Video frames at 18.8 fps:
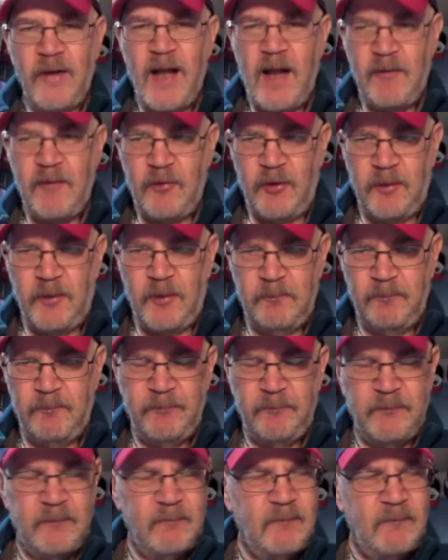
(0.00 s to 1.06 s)
novel,
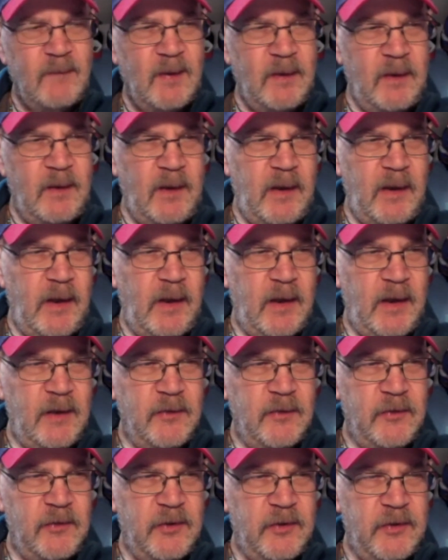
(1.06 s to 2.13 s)

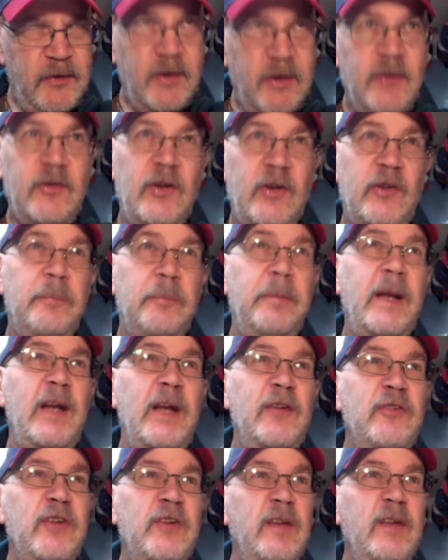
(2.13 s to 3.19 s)
and it's
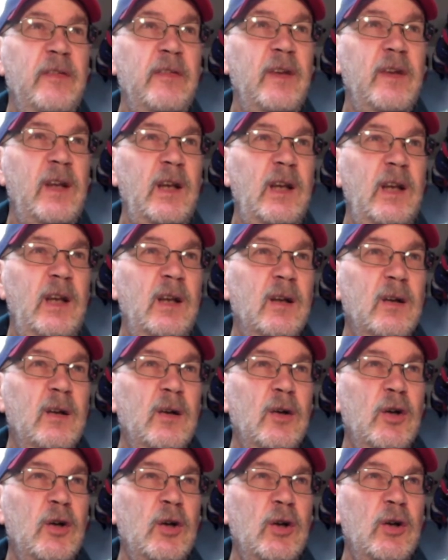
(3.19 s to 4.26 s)
based in the
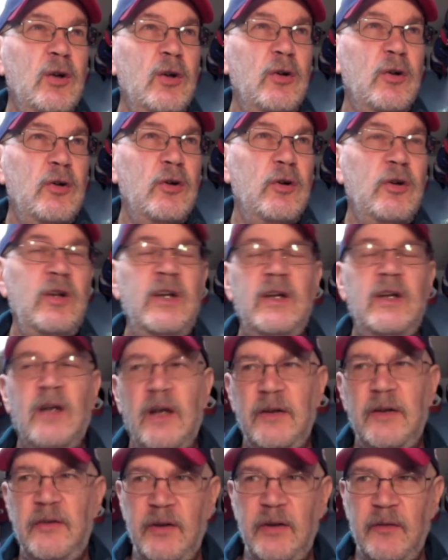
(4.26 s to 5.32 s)
early
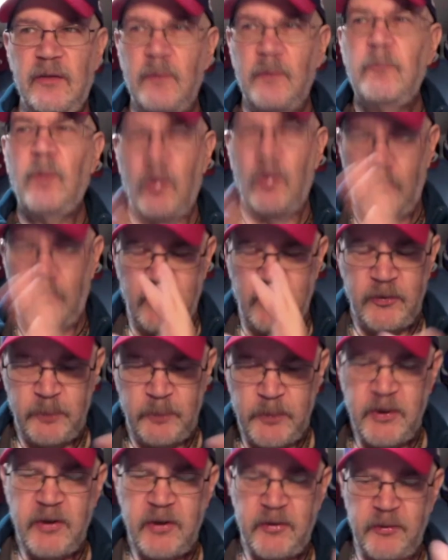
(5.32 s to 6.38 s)
19th. Well, this
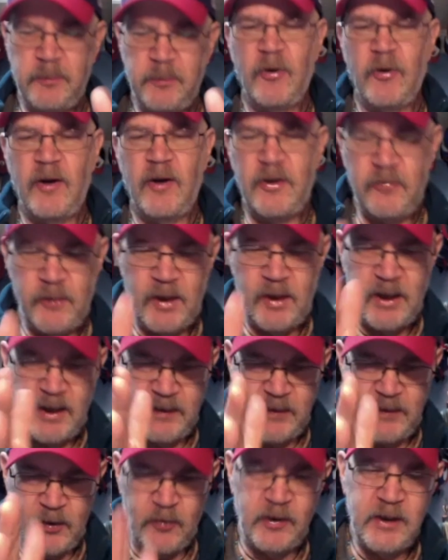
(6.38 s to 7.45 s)
particular part is
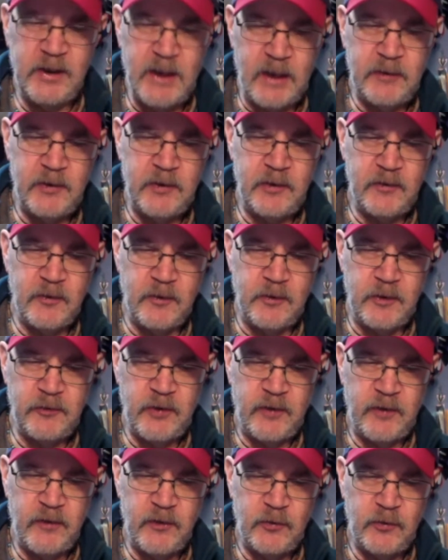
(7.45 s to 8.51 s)
in the early 1930s,
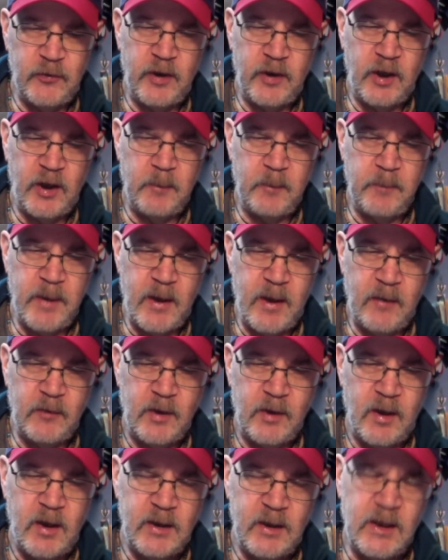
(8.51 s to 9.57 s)
and they're talking about
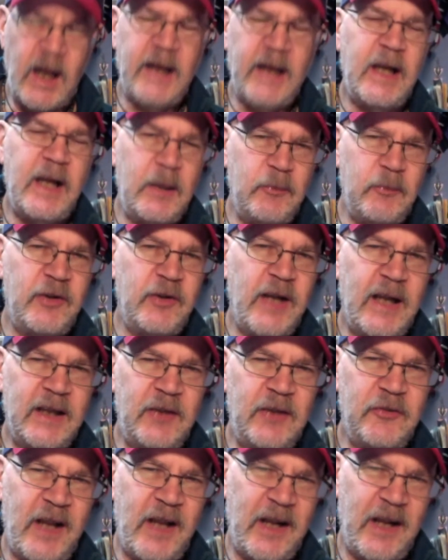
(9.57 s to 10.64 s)
night games at
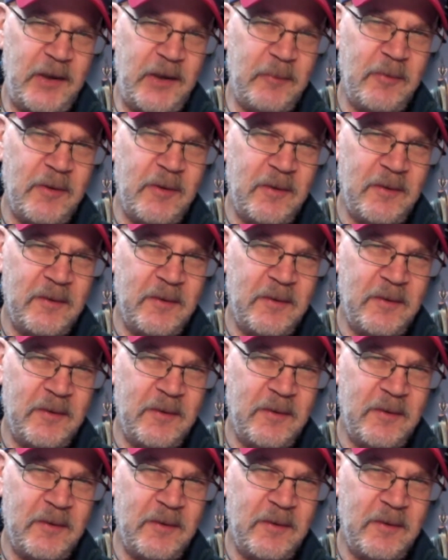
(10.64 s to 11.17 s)
Yankee Stadium.